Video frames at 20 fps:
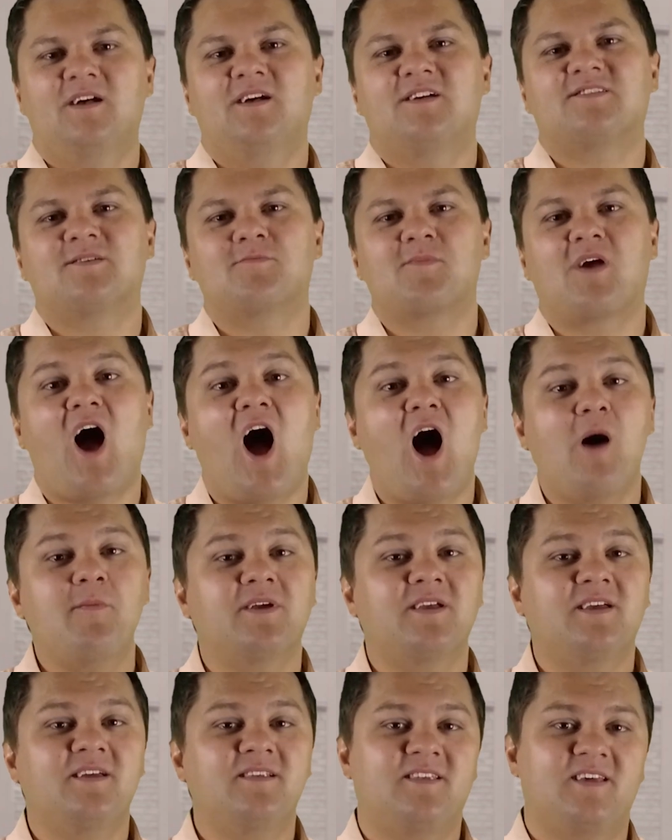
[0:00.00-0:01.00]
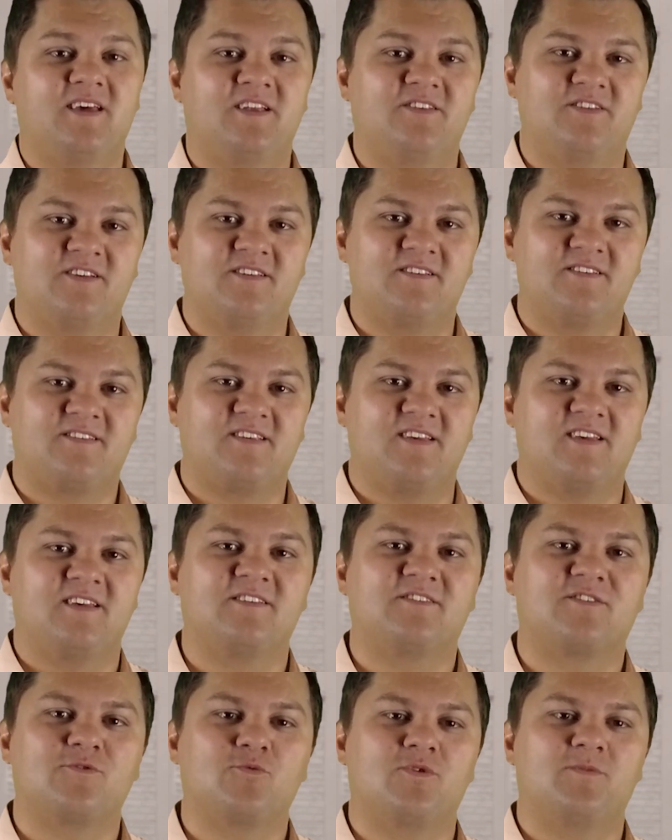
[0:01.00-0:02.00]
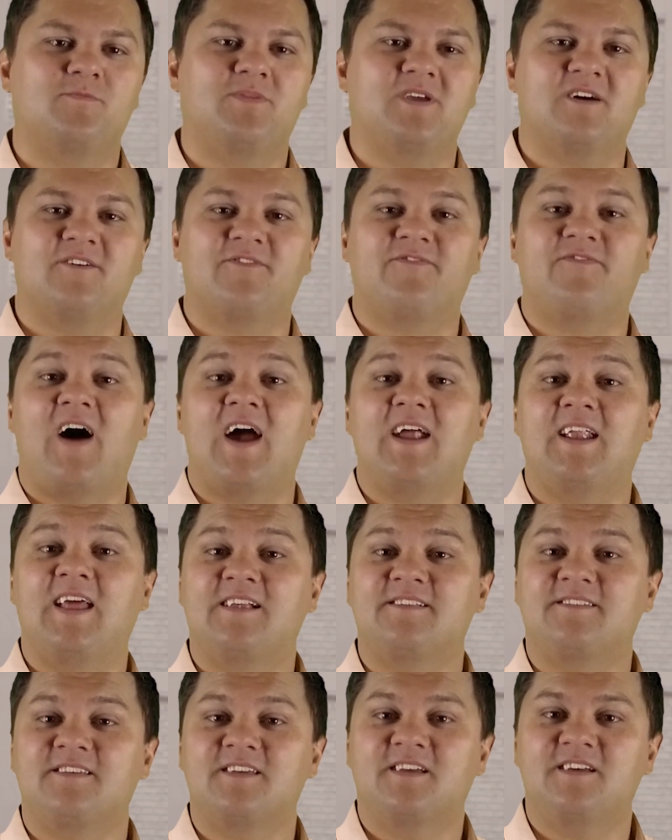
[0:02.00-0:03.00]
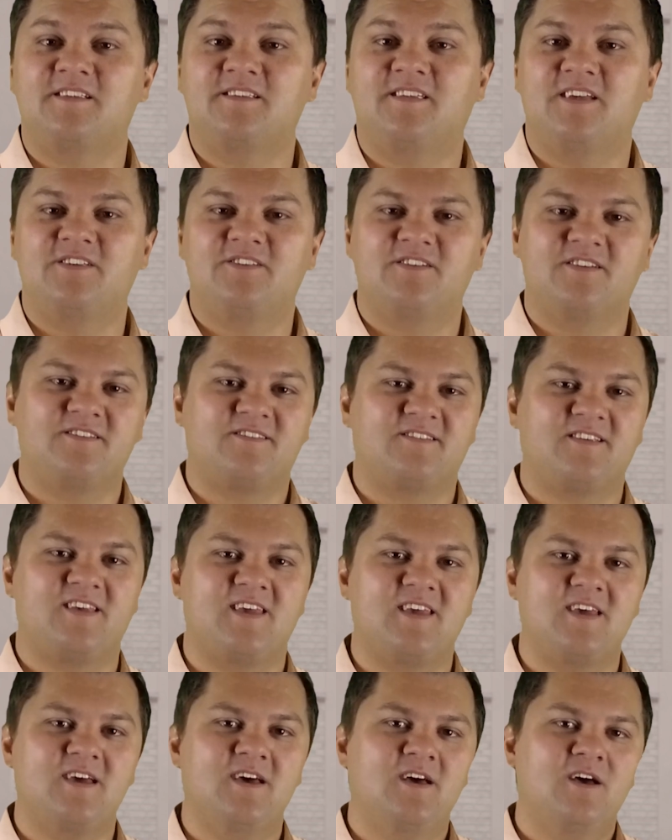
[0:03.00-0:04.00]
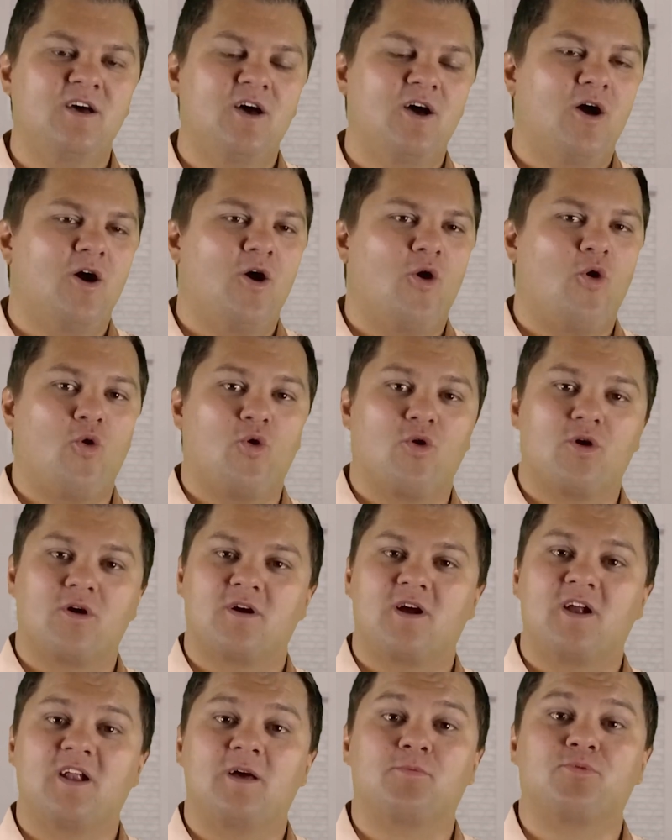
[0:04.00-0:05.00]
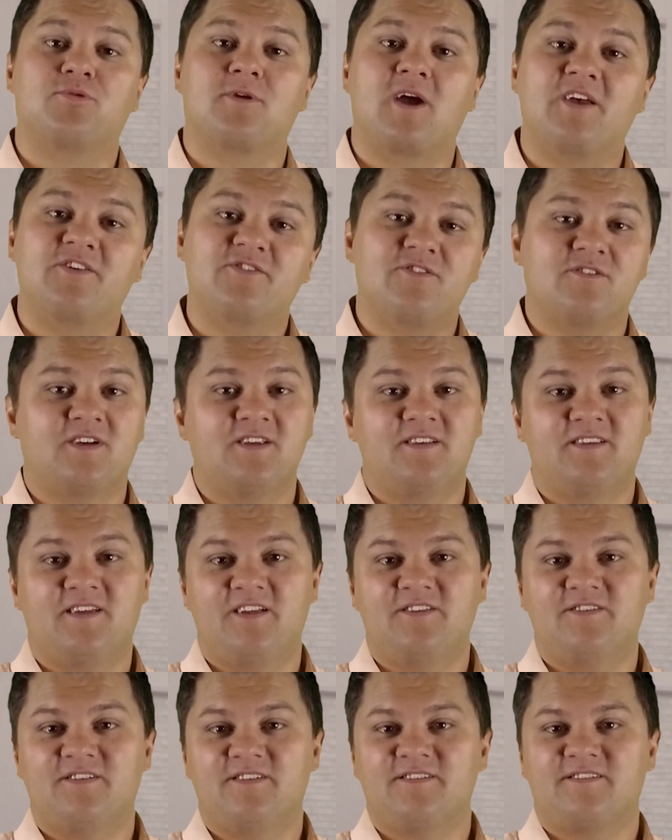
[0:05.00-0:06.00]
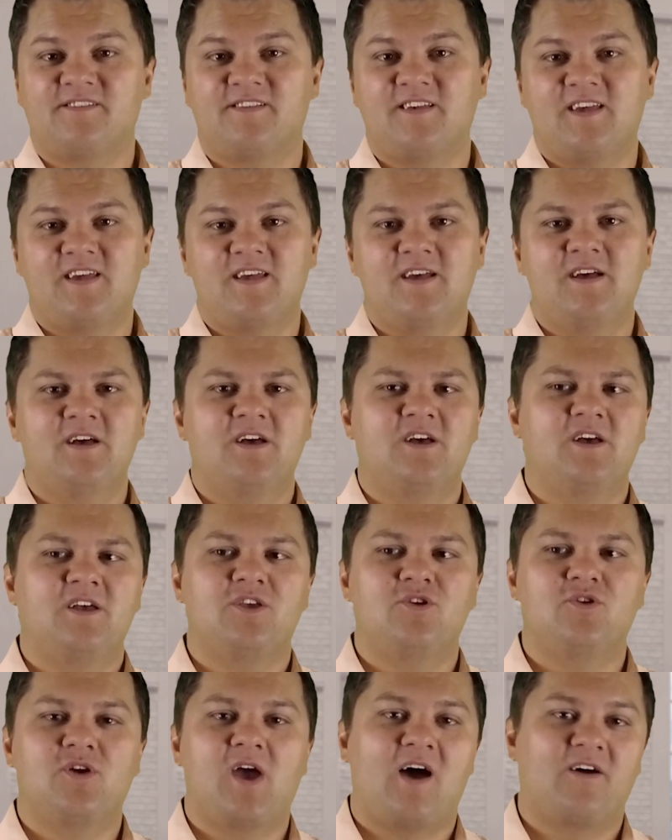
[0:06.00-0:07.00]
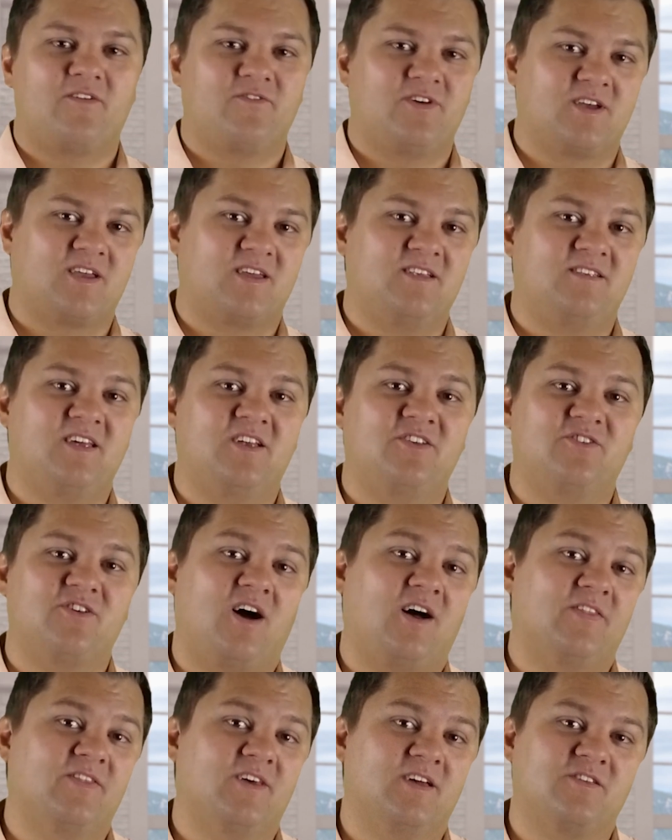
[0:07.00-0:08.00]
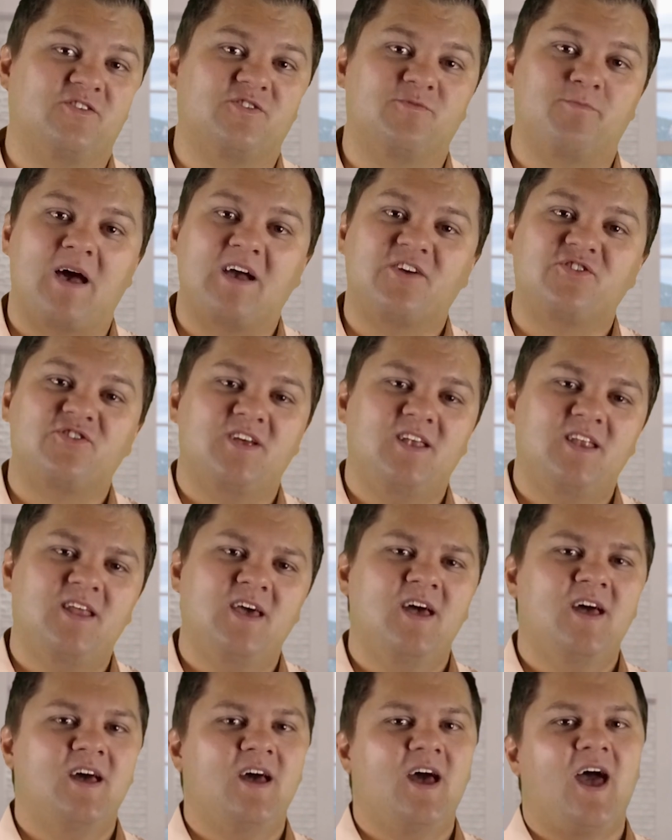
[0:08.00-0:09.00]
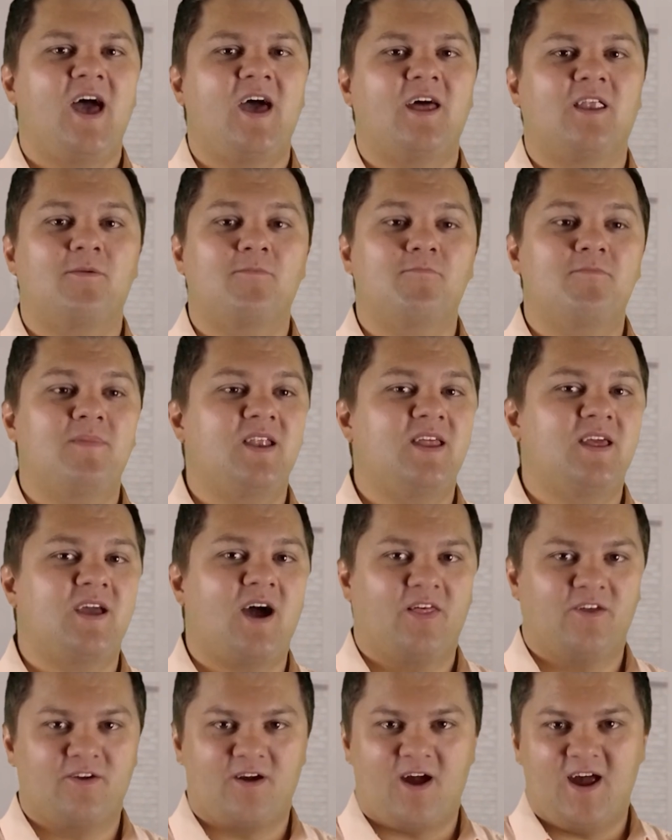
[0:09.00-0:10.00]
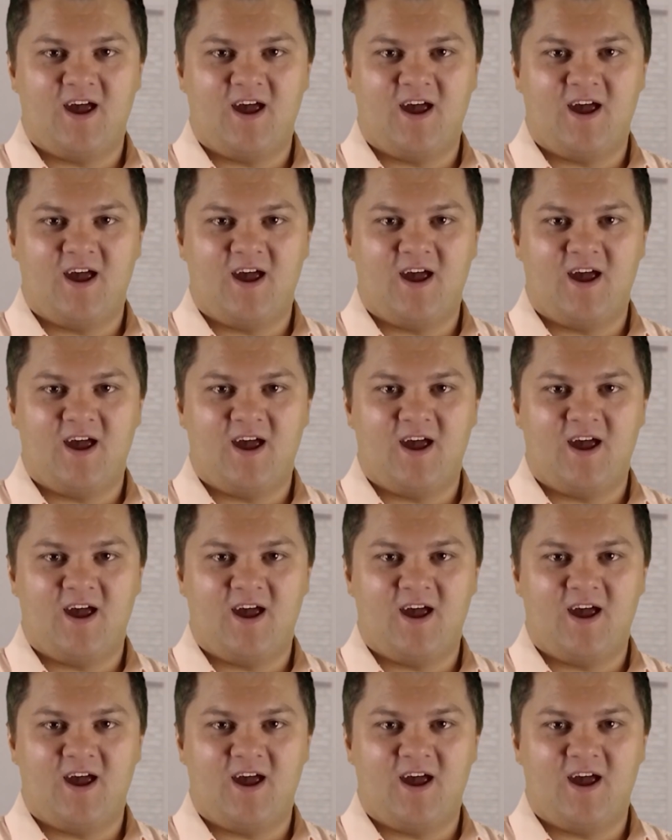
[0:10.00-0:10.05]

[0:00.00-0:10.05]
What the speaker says: Some common contingencies would be a financing contingency or an appraisal contingency. You have a contingent on the inspection, and many other